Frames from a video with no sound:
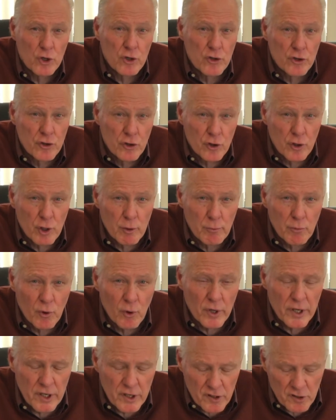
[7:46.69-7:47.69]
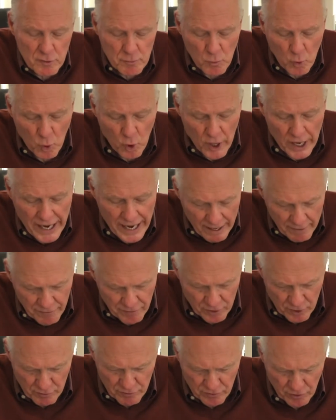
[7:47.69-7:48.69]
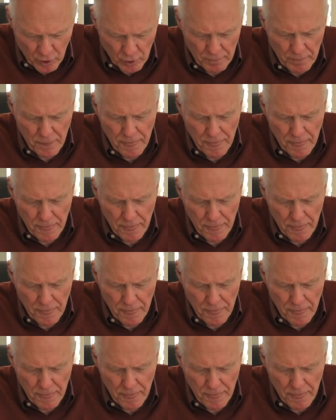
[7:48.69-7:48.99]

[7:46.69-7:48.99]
durable is more effortful.